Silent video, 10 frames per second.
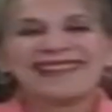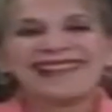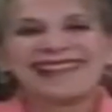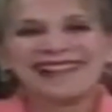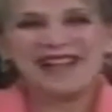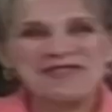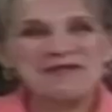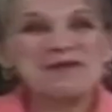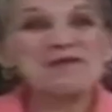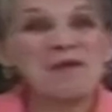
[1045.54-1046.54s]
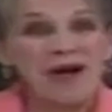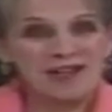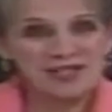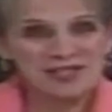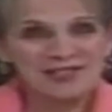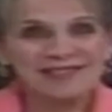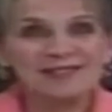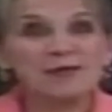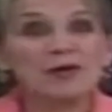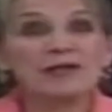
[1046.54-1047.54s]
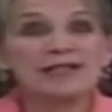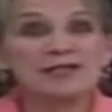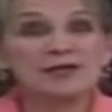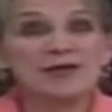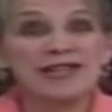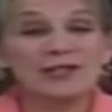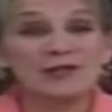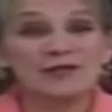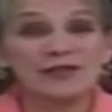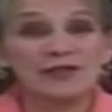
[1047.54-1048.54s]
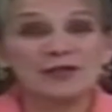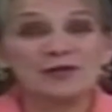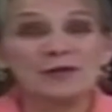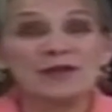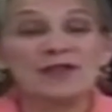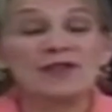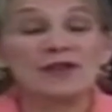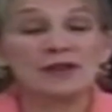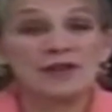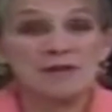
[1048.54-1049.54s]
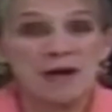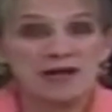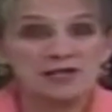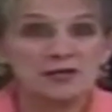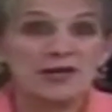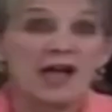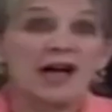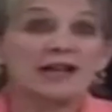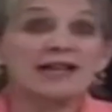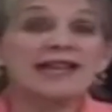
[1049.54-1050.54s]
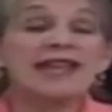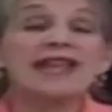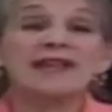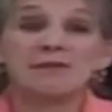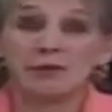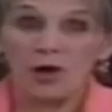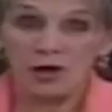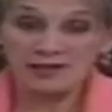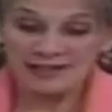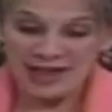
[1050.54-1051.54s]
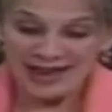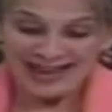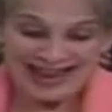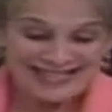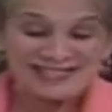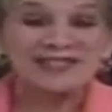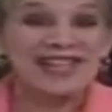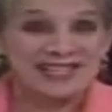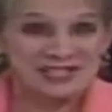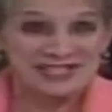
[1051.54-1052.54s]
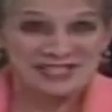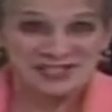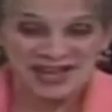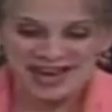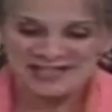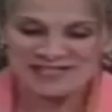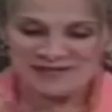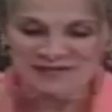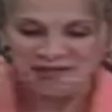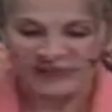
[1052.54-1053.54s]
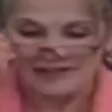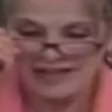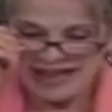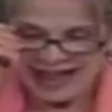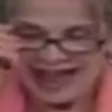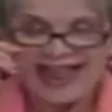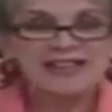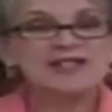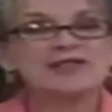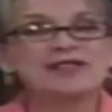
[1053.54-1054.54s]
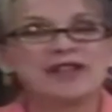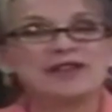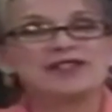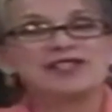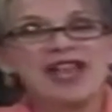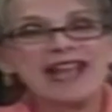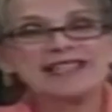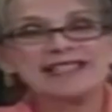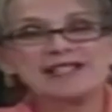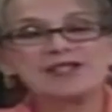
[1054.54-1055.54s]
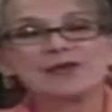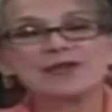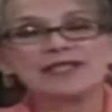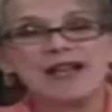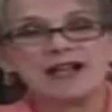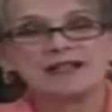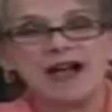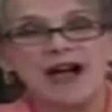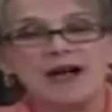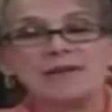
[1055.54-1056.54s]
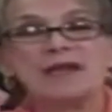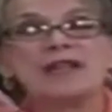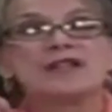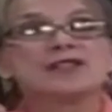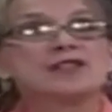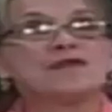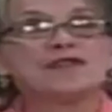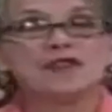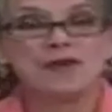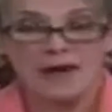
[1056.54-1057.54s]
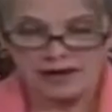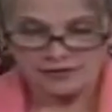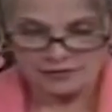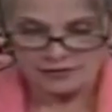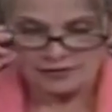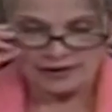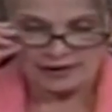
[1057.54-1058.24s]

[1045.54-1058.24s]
Hello, you've been watching an oral history interview with Ernie Mastroianni, broadcast legend in Jacksonville. And you can go to jackshistory.com to view other